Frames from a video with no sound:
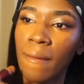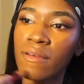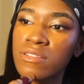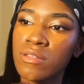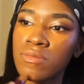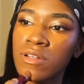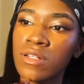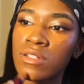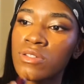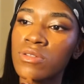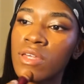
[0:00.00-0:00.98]
So I'm gonna
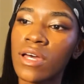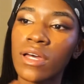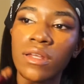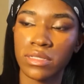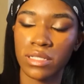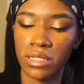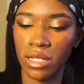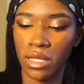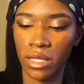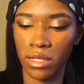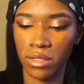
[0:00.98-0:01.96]
do that
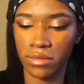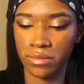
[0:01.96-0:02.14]
today.